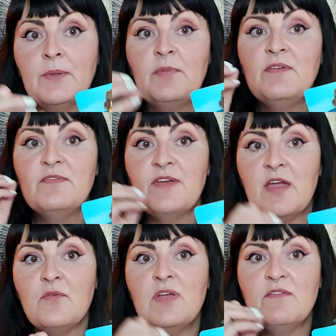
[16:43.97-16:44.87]
Be
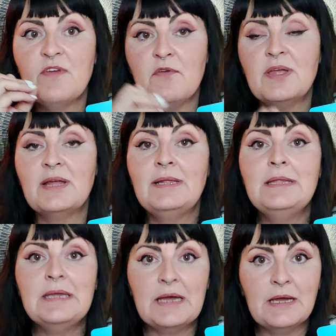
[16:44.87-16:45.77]
very, very
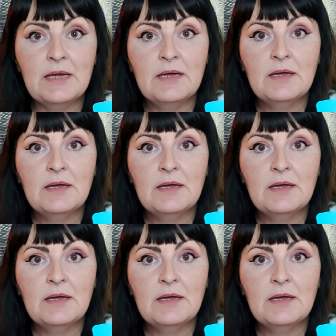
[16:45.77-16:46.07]
clear